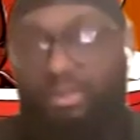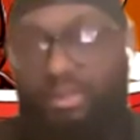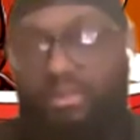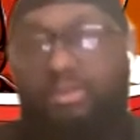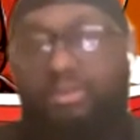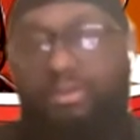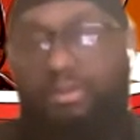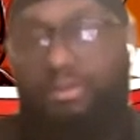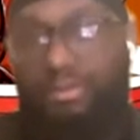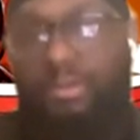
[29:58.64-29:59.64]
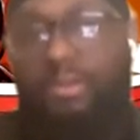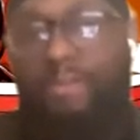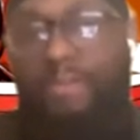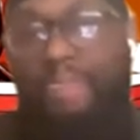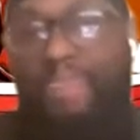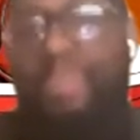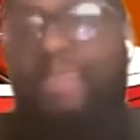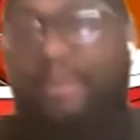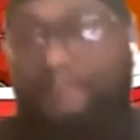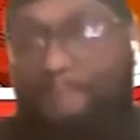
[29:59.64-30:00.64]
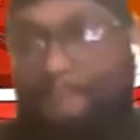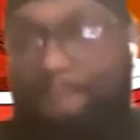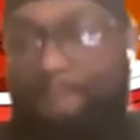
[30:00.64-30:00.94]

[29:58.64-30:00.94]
And he can run routes. He's explosive.